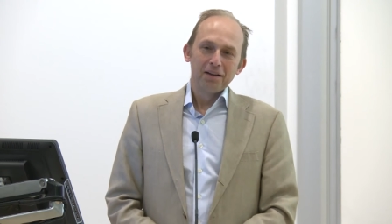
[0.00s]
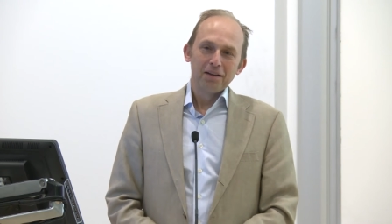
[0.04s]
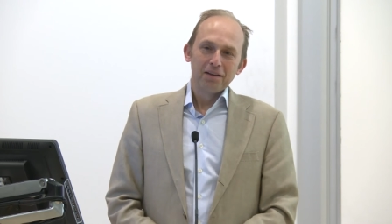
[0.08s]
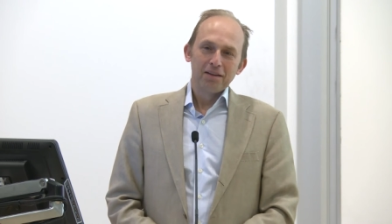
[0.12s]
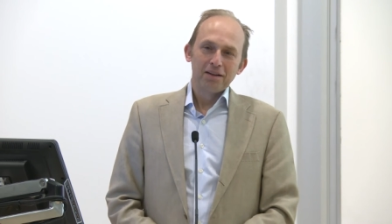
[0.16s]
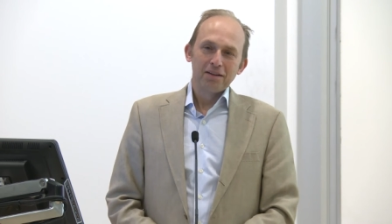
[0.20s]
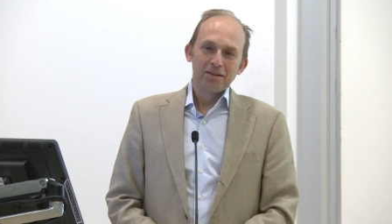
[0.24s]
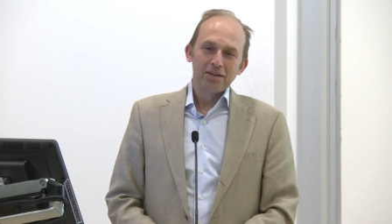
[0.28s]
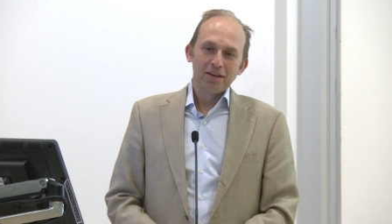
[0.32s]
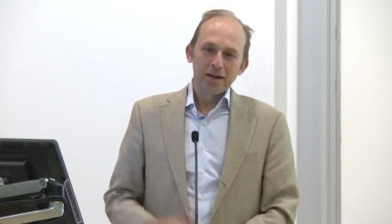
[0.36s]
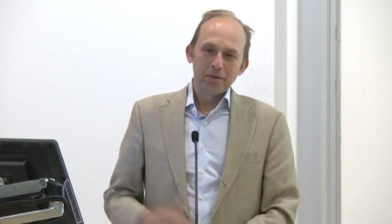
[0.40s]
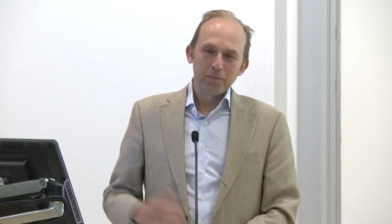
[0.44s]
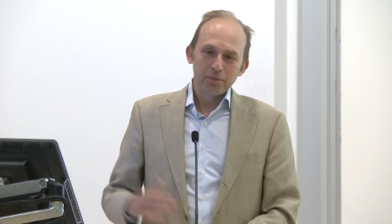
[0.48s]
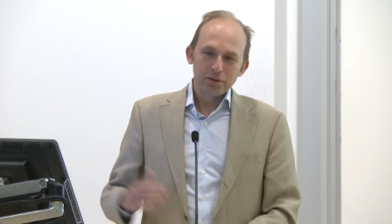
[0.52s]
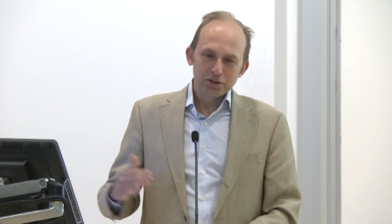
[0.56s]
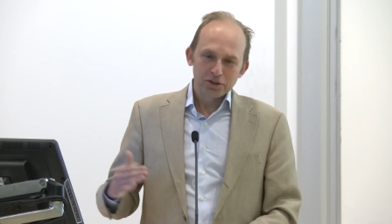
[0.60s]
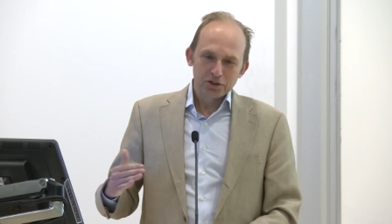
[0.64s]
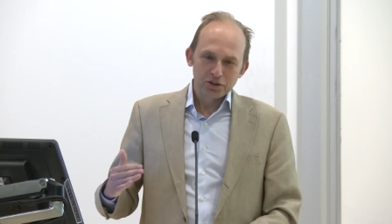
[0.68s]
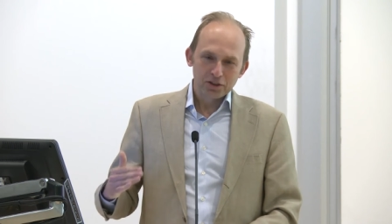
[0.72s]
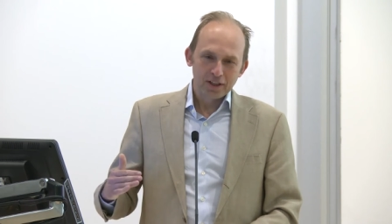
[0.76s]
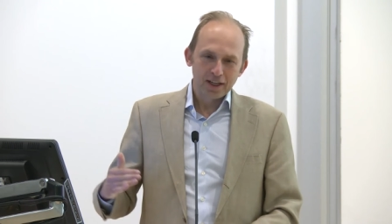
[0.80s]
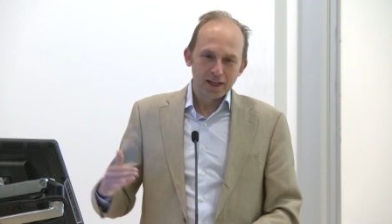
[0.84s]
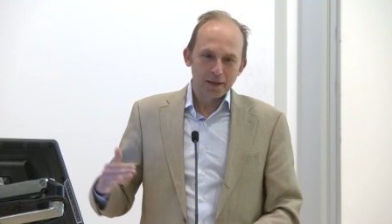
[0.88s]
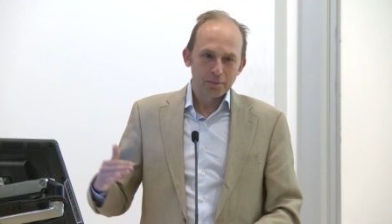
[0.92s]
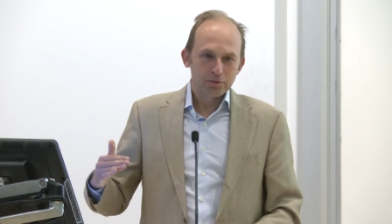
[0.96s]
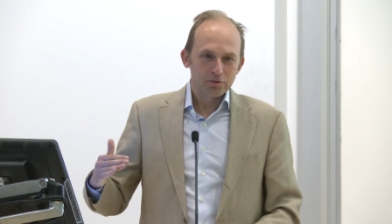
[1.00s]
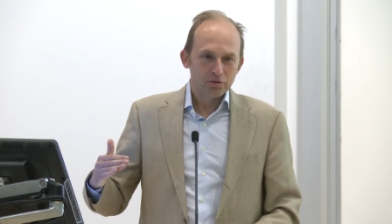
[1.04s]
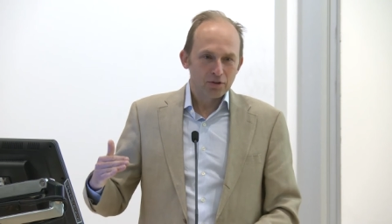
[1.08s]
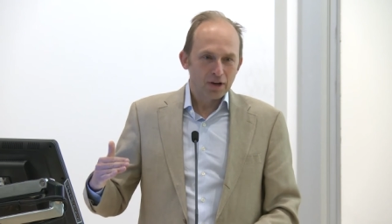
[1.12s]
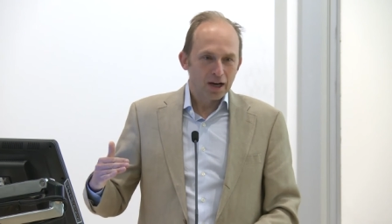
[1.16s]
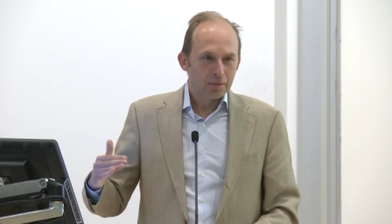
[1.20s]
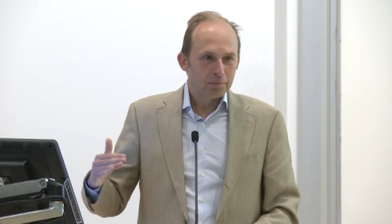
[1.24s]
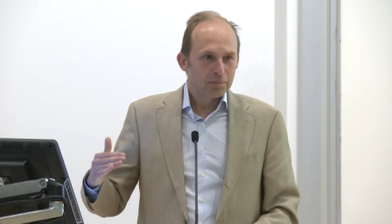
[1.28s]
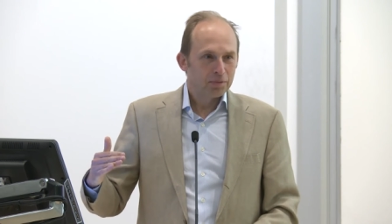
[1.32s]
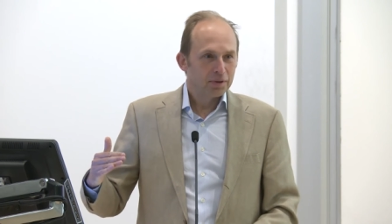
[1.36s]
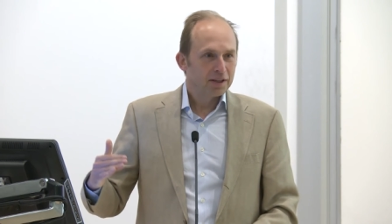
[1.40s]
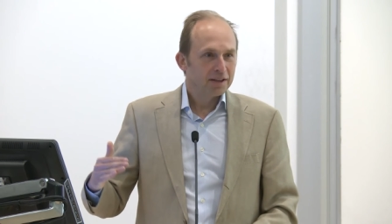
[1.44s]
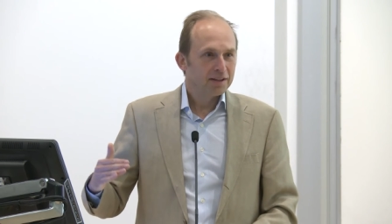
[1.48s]
the temperature kept
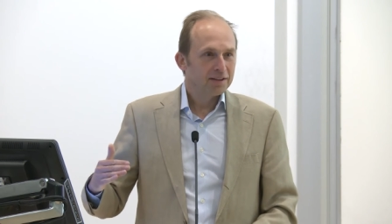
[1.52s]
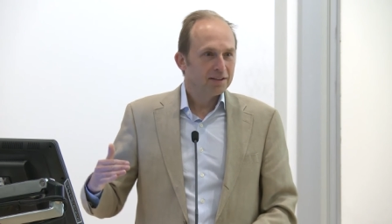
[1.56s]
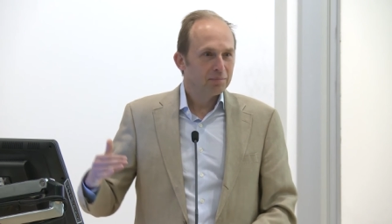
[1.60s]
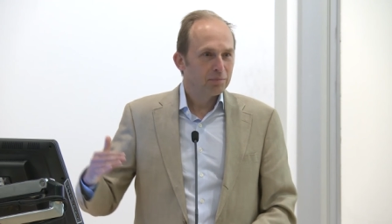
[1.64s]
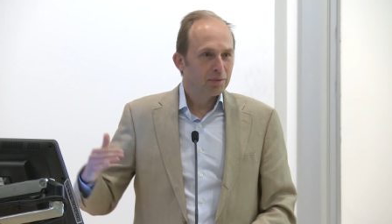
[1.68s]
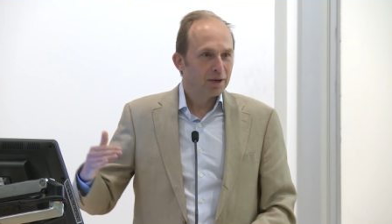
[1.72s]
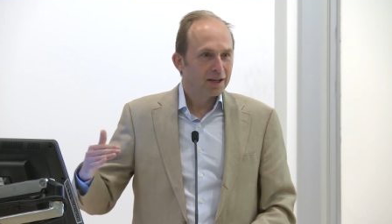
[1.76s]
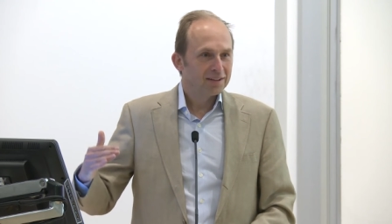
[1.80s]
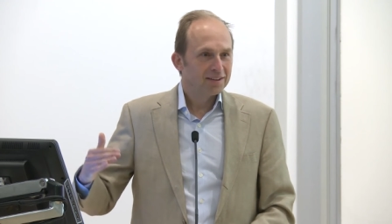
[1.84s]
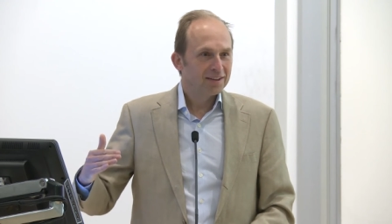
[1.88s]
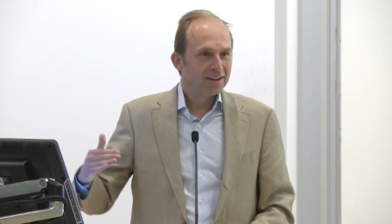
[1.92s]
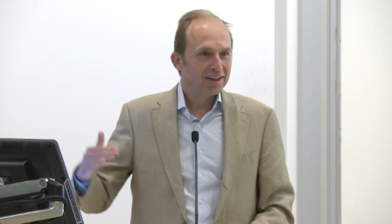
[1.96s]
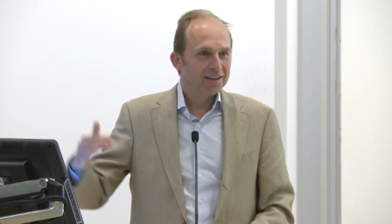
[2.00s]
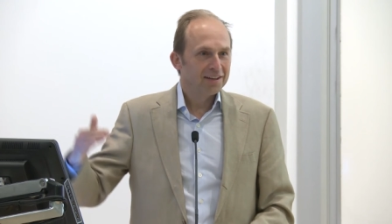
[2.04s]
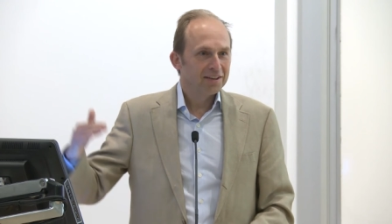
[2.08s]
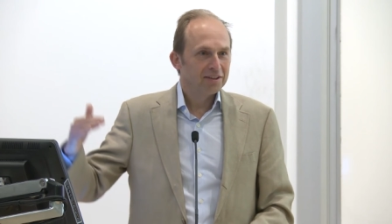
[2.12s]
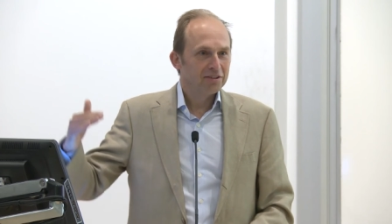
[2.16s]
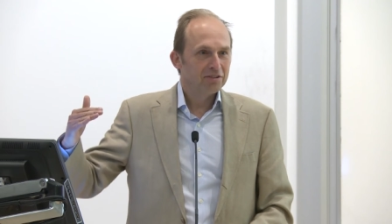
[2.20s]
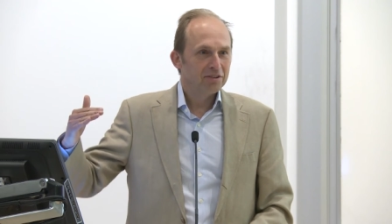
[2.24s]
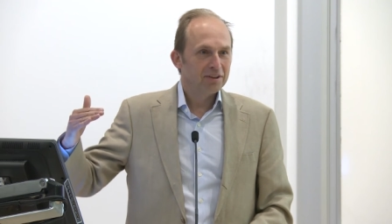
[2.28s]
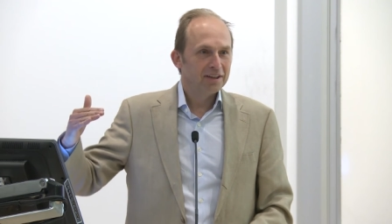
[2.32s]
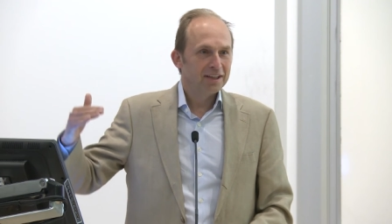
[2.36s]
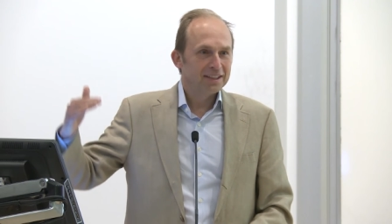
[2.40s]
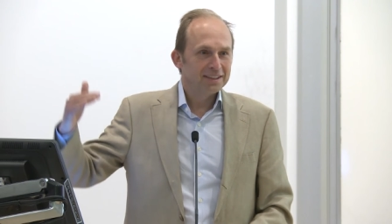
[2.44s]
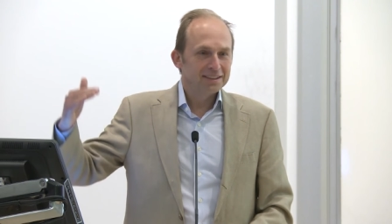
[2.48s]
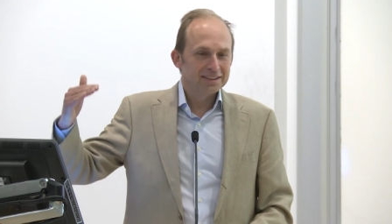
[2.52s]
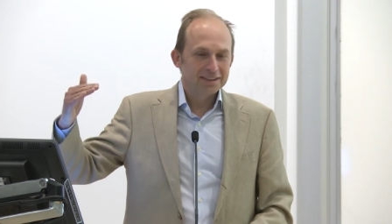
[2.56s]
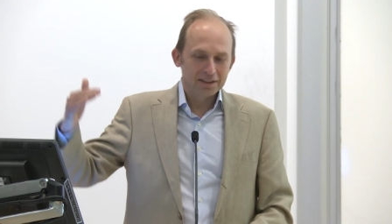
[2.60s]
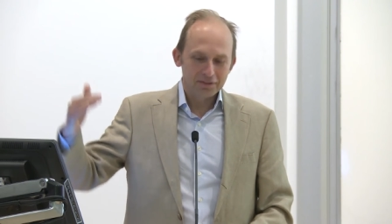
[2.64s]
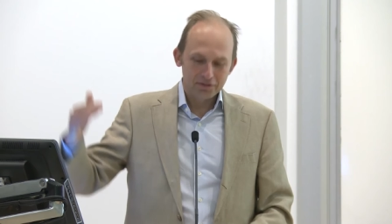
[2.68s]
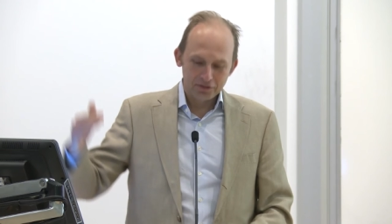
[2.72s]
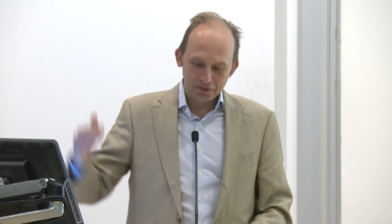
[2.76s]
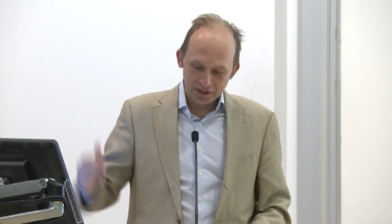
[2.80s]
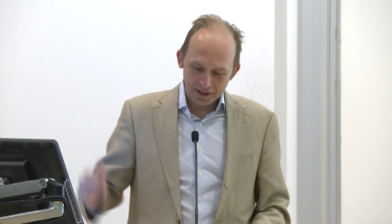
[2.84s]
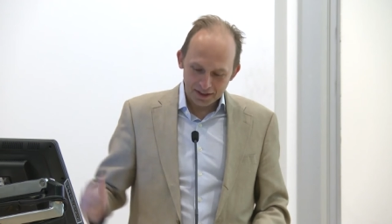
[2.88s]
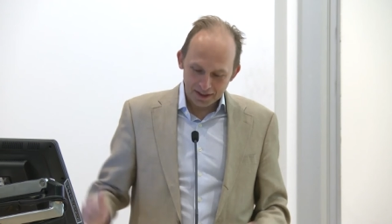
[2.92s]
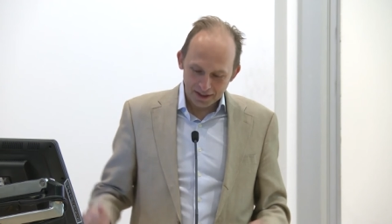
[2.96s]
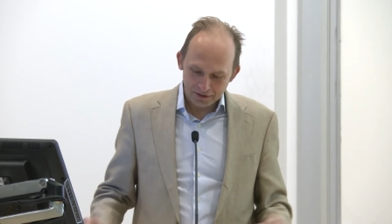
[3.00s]
dropping by 10 degrees
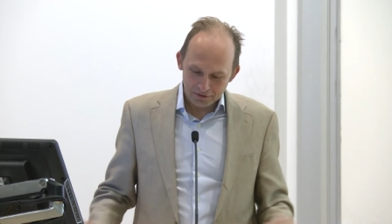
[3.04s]
every,